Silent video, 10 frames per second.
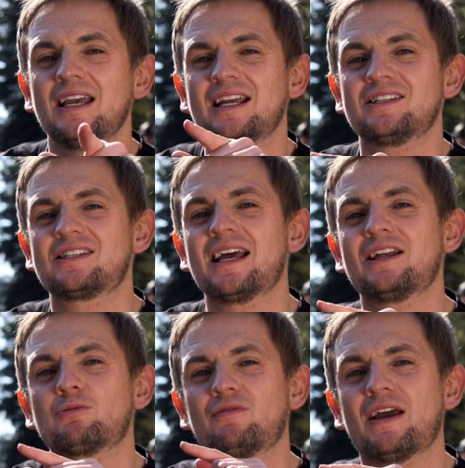
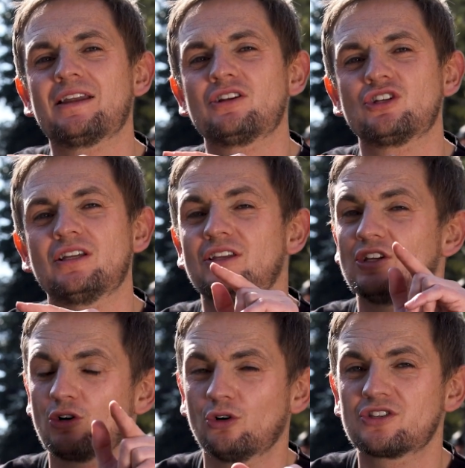instead with energy that
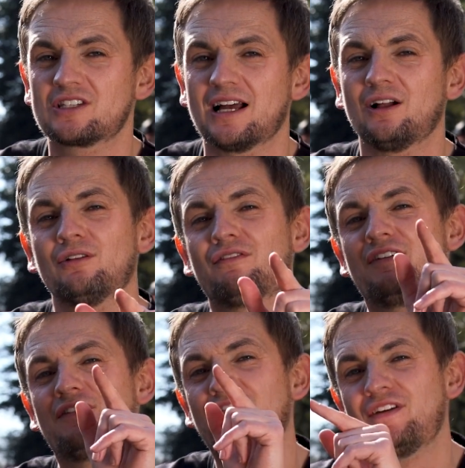you could sell for
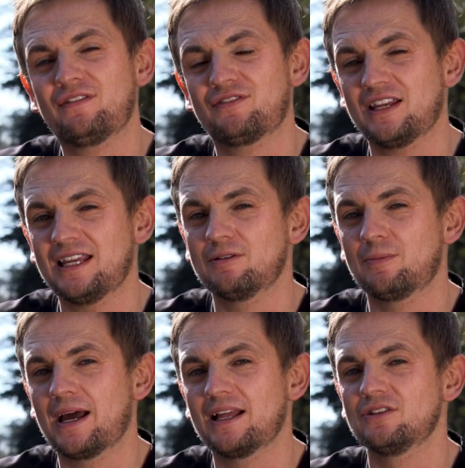15
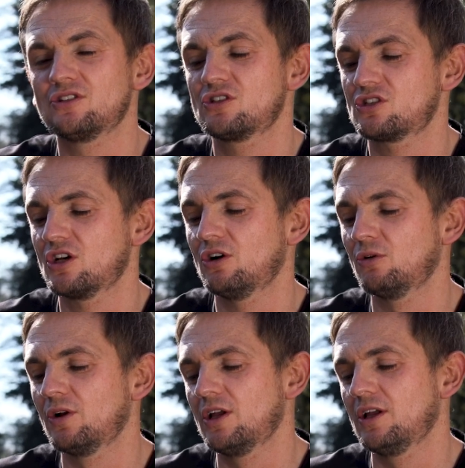pence. So